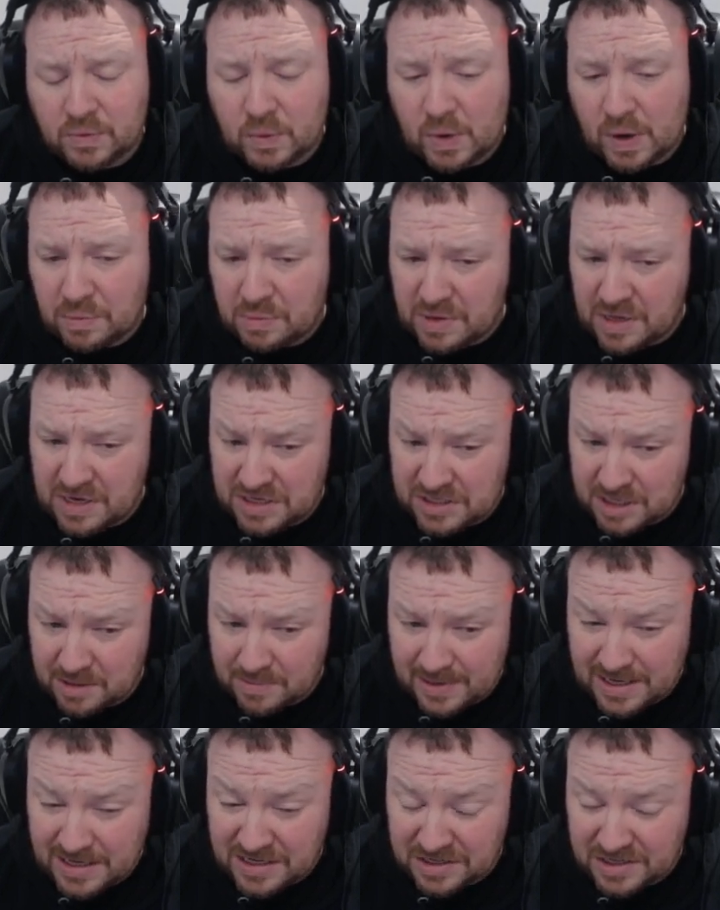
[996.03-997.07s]
Whether there's going to
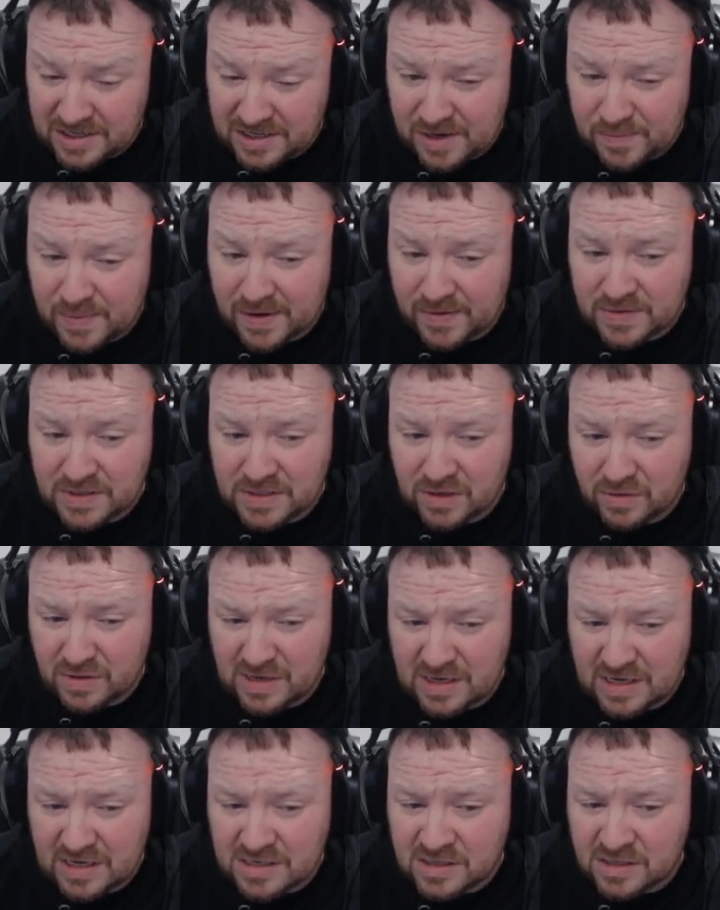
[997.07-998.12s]
be any debuffs on
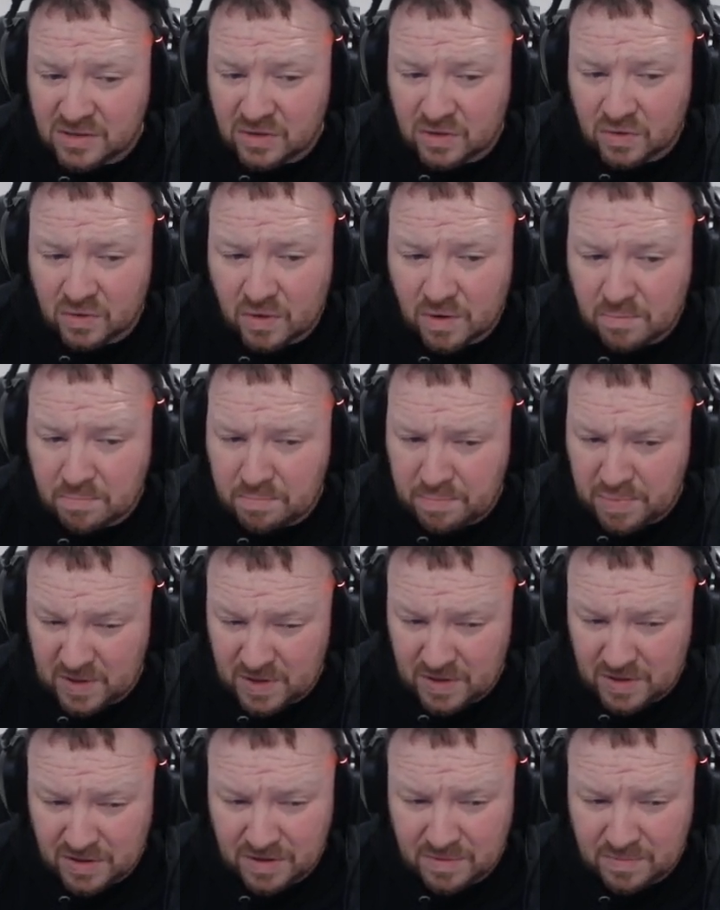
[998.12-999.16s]
this,
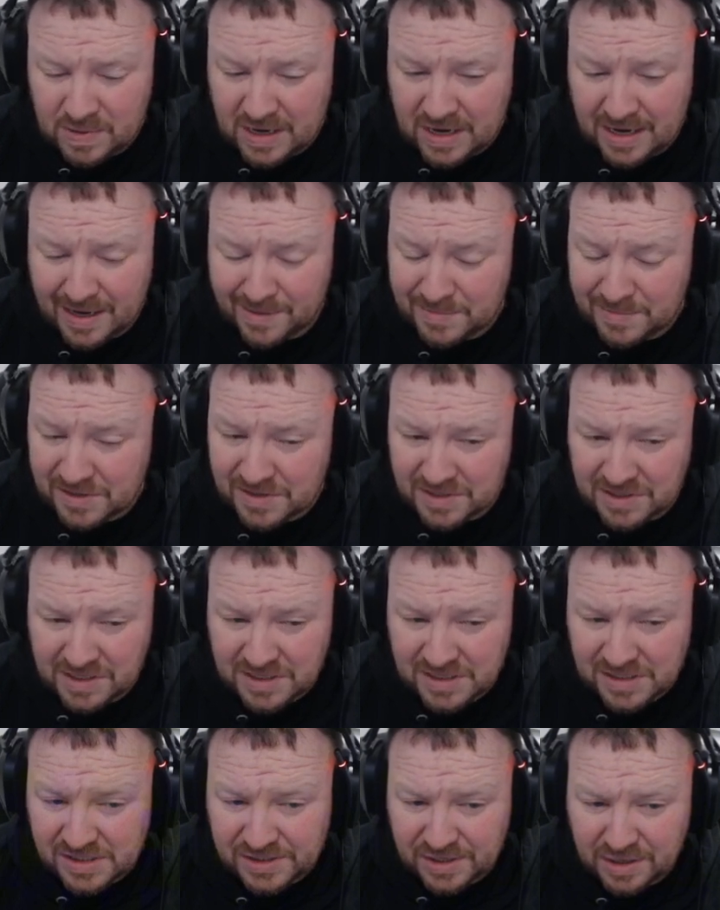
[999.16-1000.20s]
burn perhaps because he's
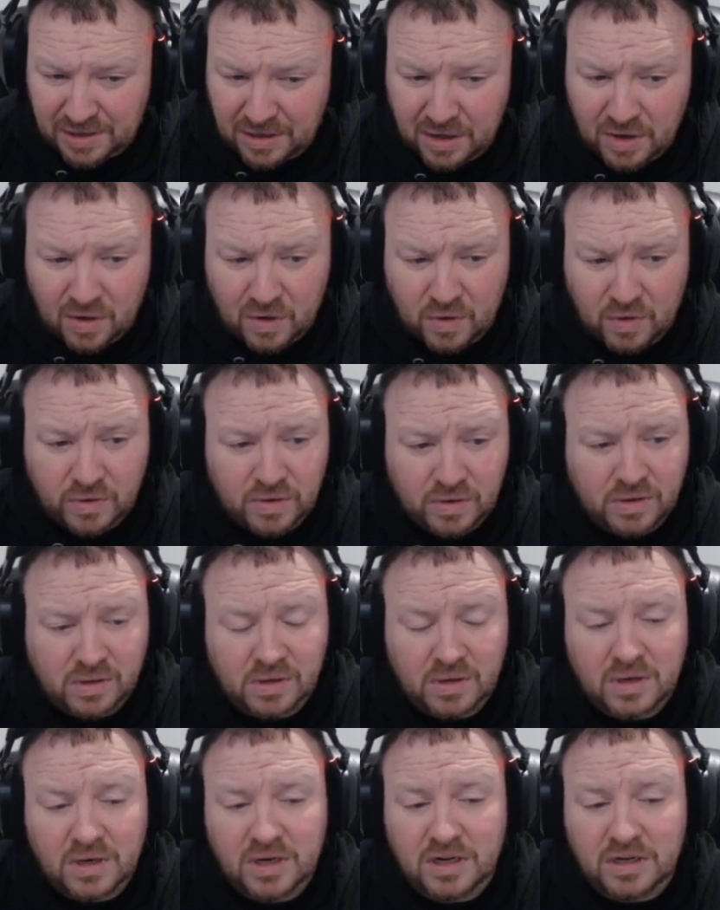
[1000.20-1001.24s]
a sun god.
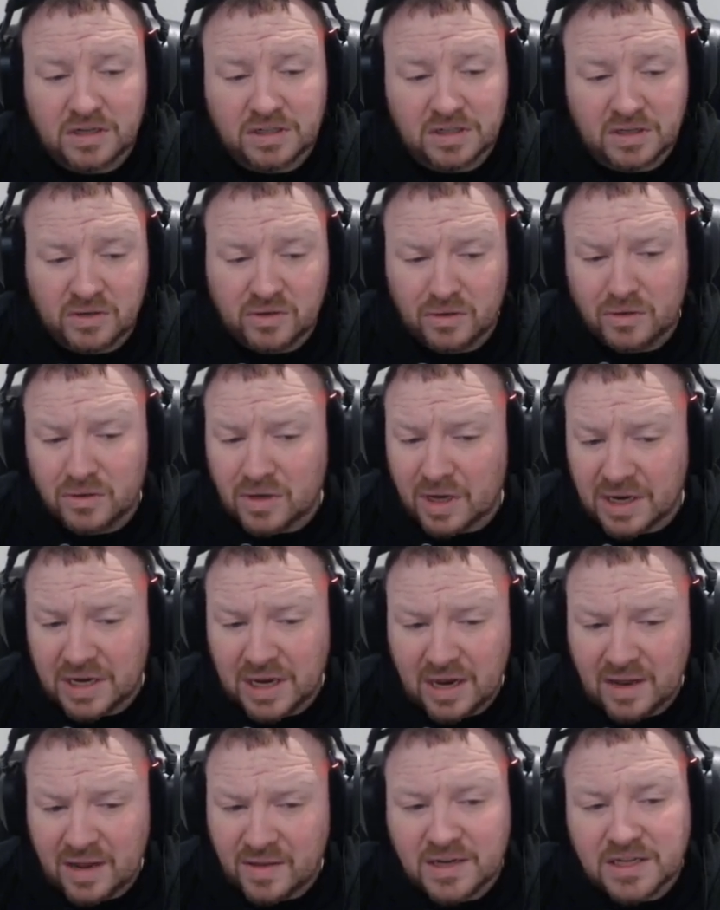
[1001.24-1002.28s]
Doesn't look like
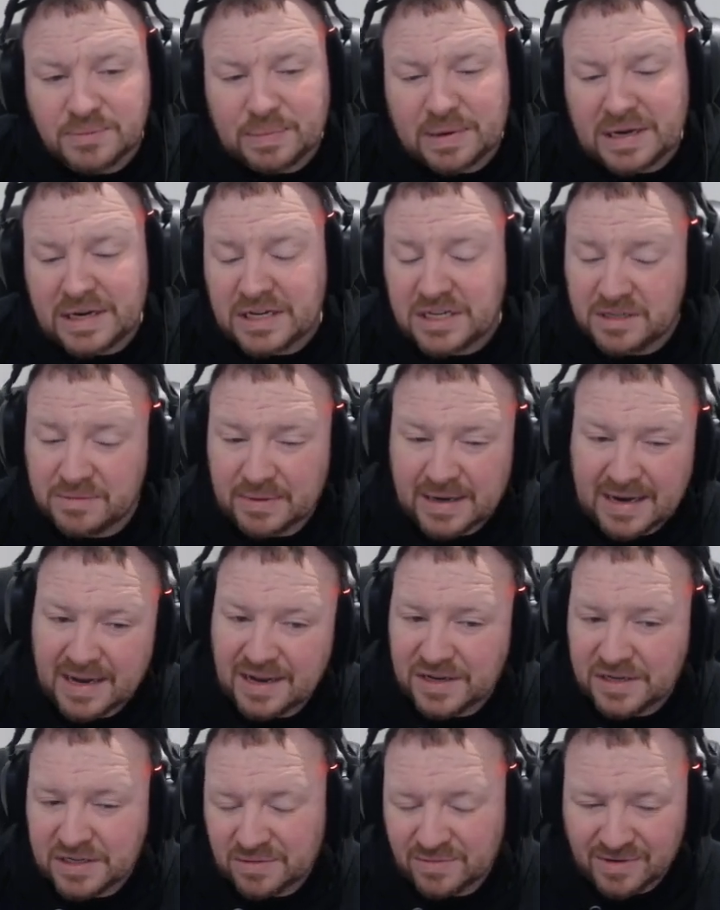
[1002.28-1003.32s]
anything's placed, but again,
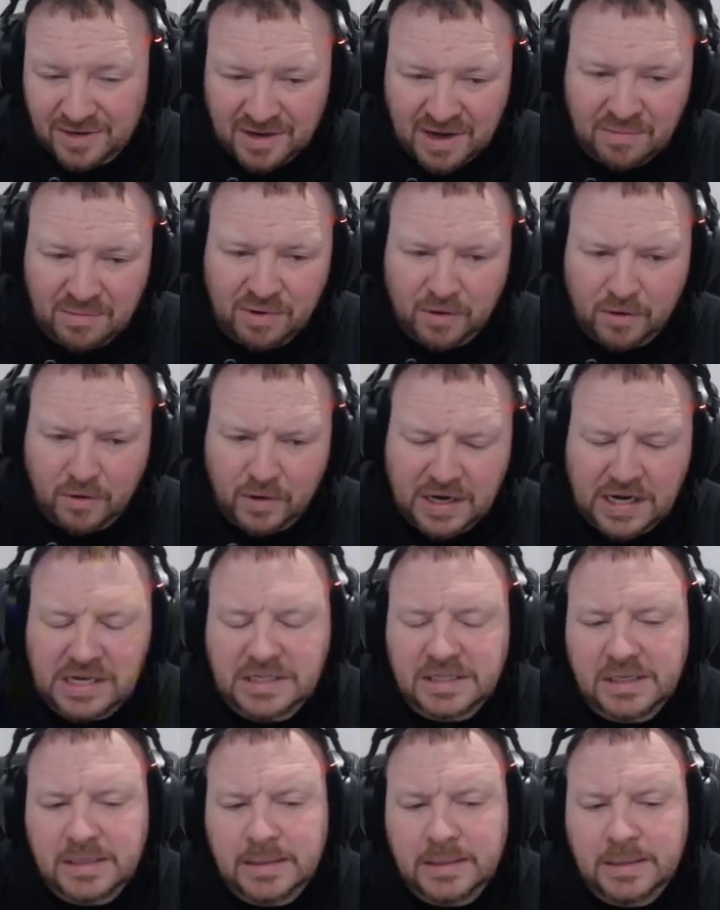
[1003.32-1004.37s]
this is a work in progress.